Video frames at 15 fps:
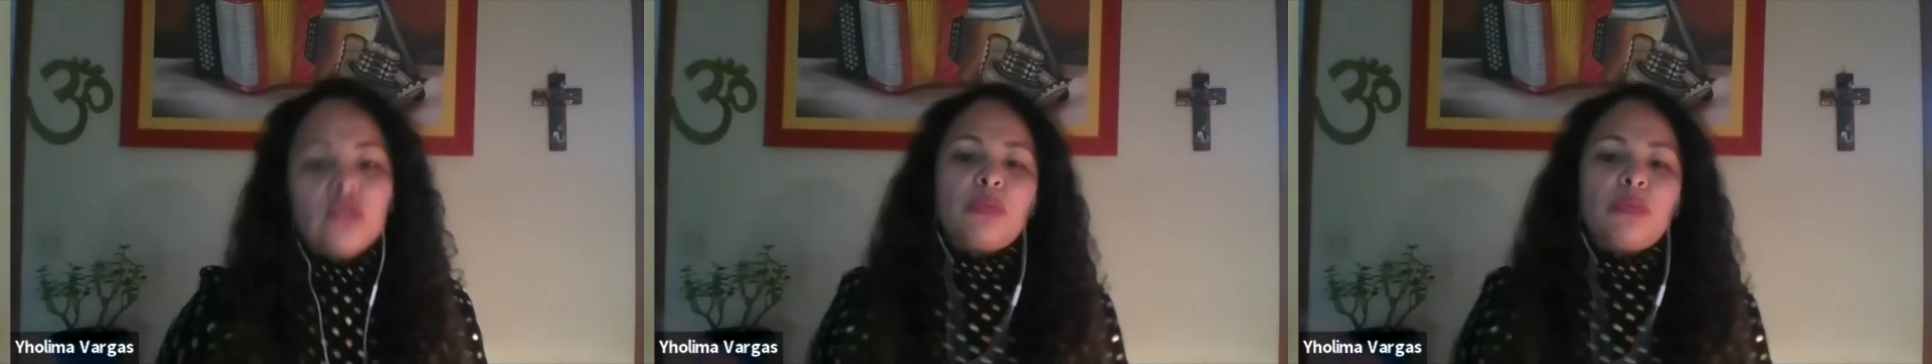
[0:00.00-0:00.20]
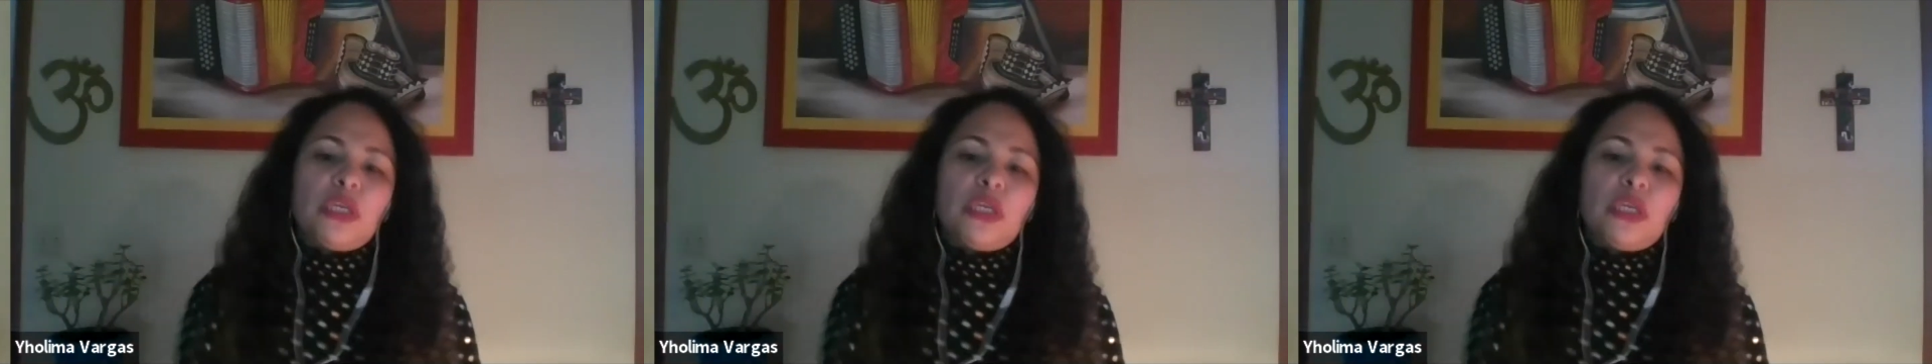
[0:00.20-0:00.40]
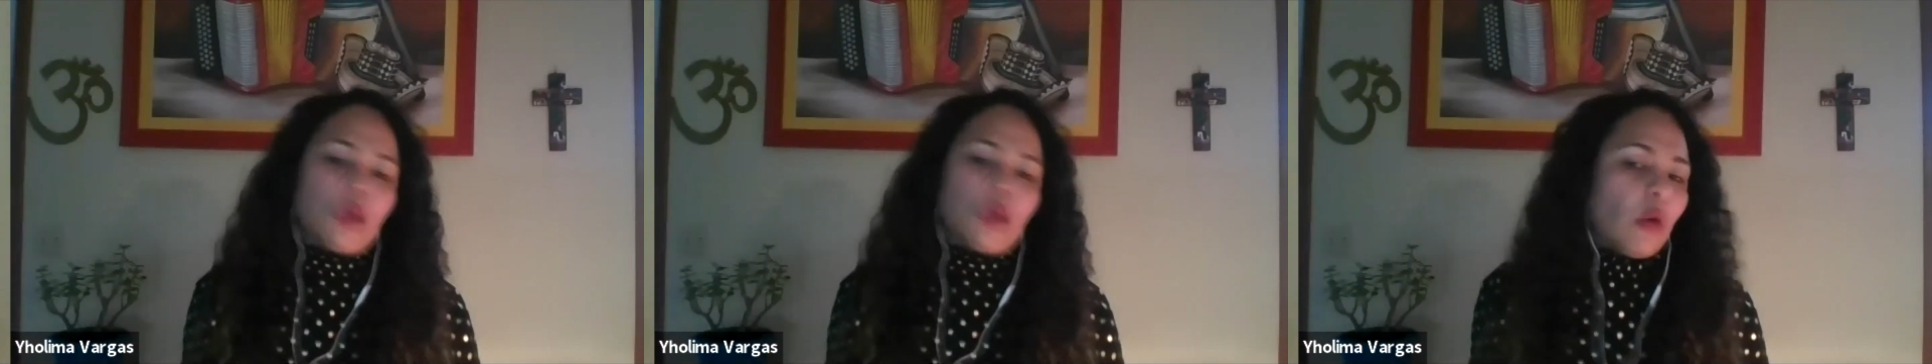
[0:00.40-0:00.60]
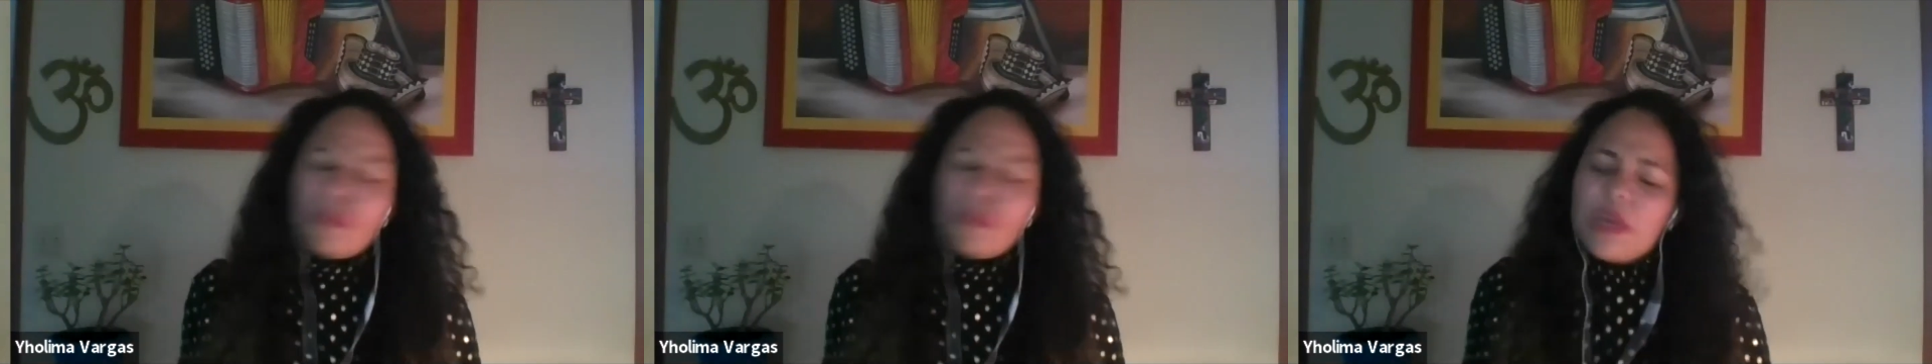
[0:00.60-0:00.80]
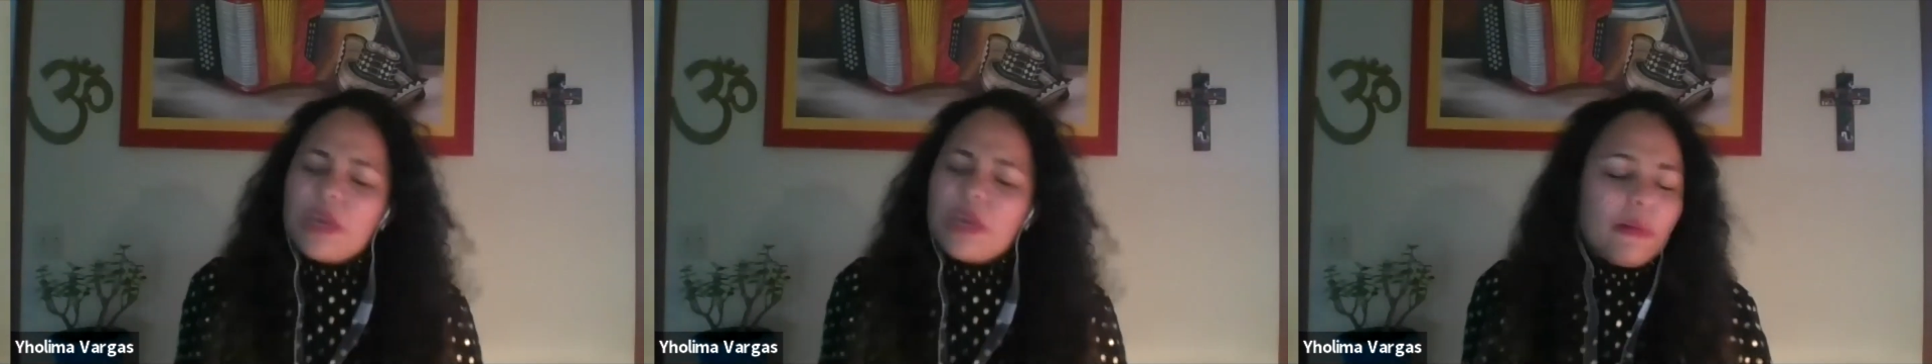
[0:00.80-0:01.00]
you are
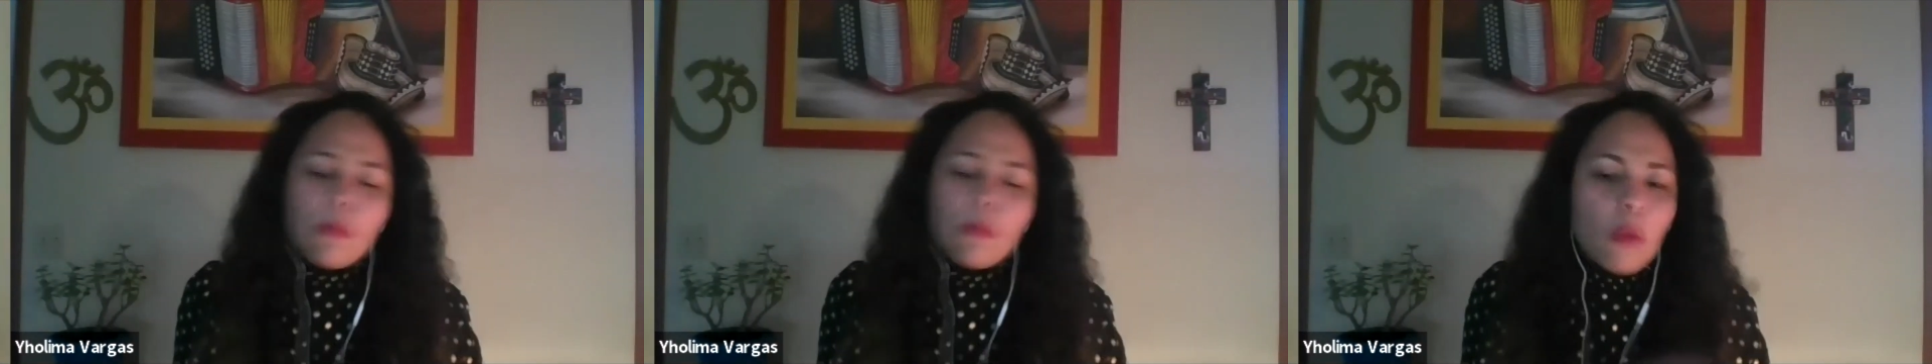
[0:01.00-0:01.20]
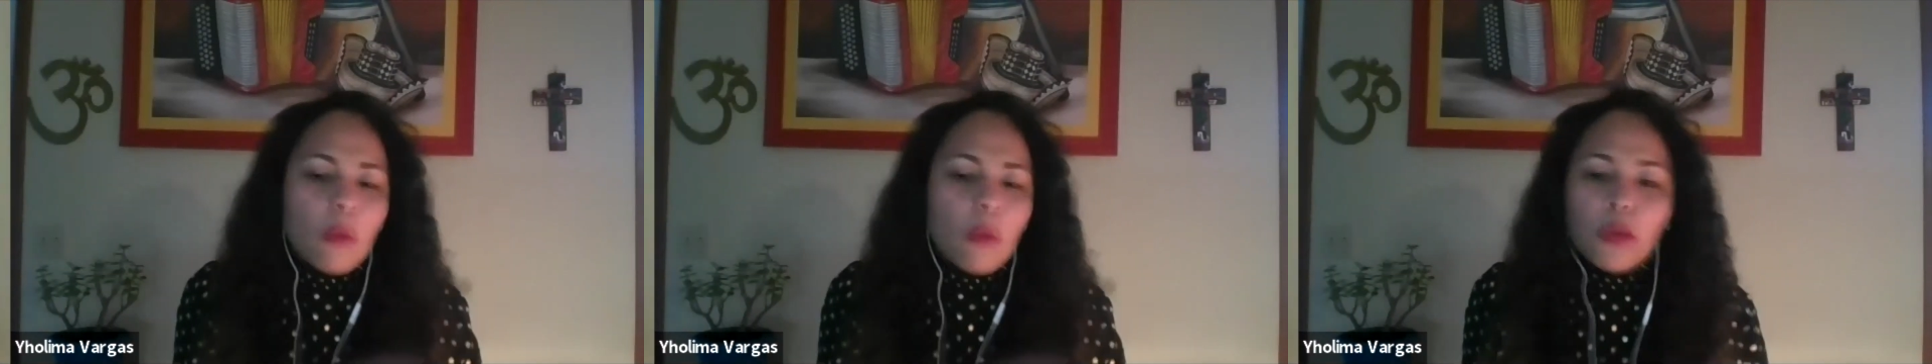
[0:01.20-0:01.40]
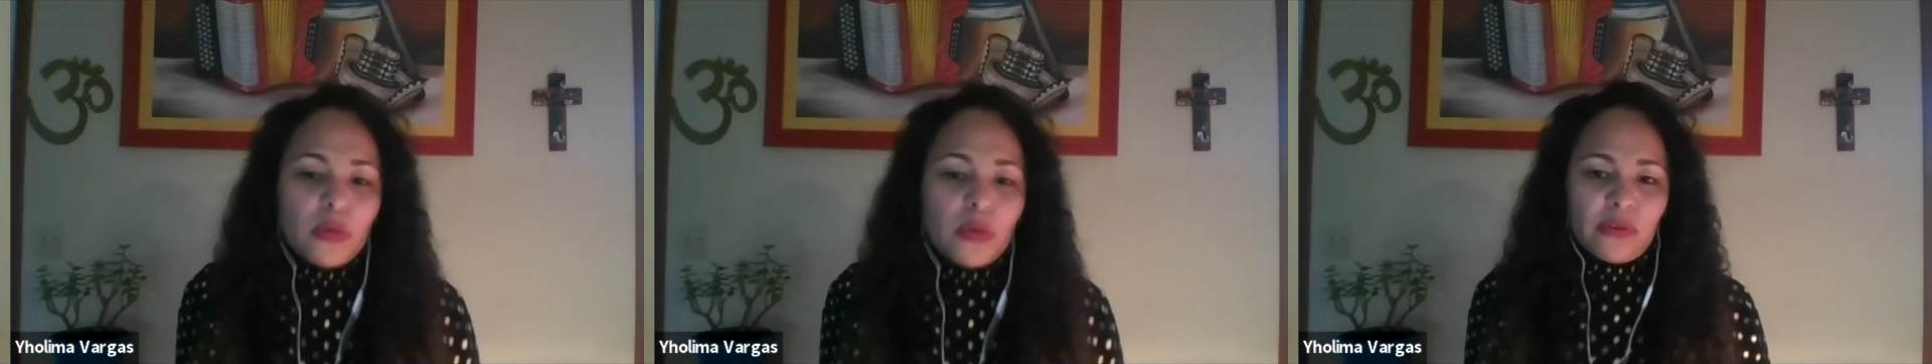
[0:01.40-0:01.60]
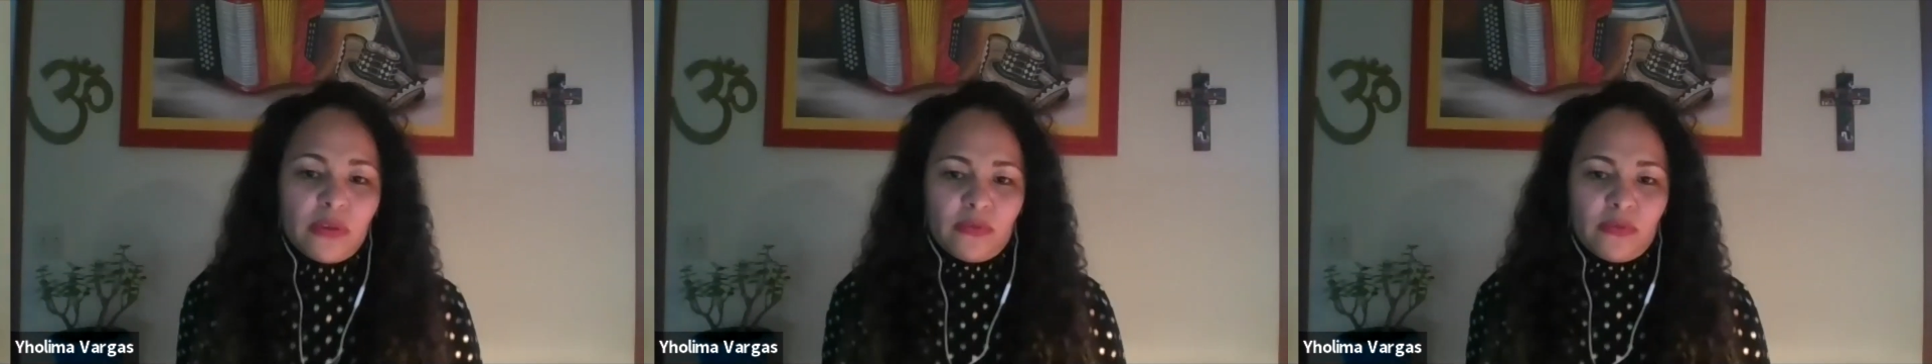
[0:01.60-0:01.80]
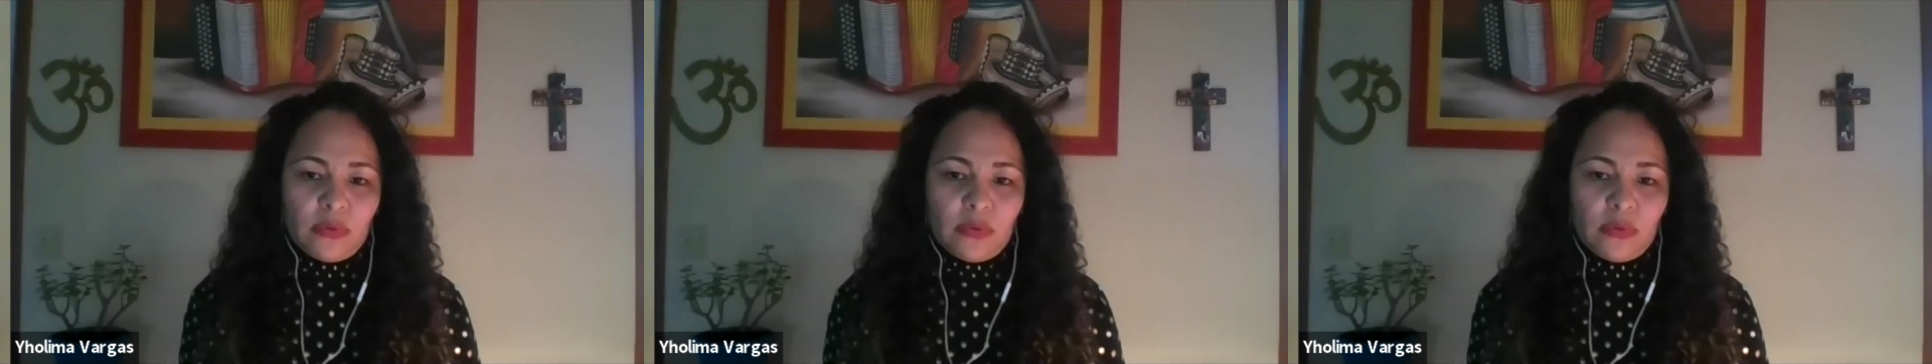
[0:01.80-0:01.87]
even more beautiful.